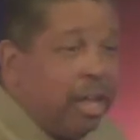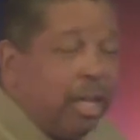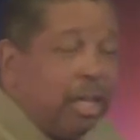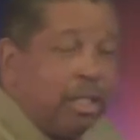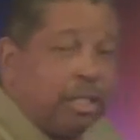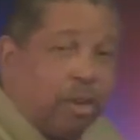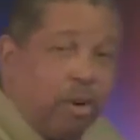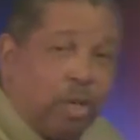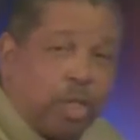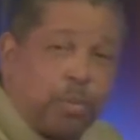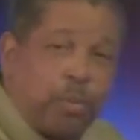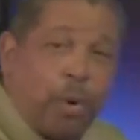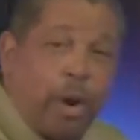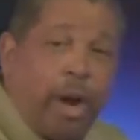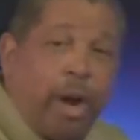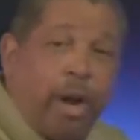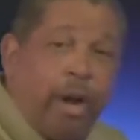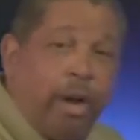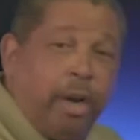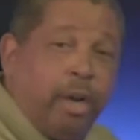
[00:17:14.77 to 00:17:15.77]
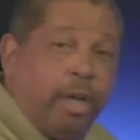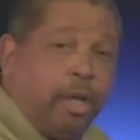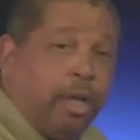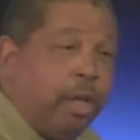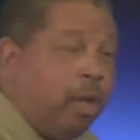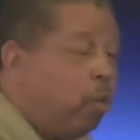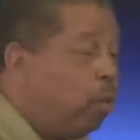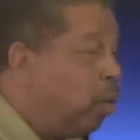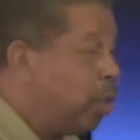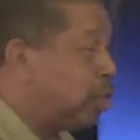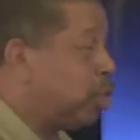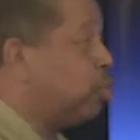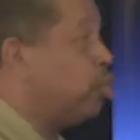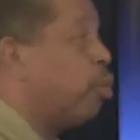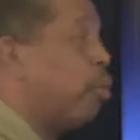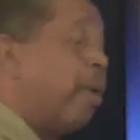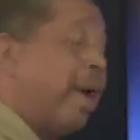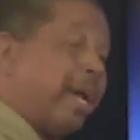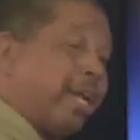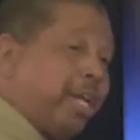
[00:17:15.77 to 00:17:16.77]
So is prayer what's
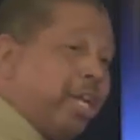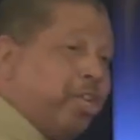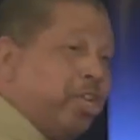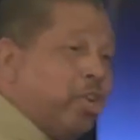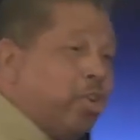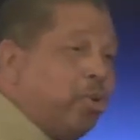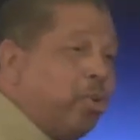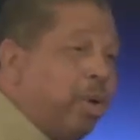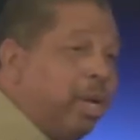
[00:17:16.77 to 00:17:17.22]
directing you?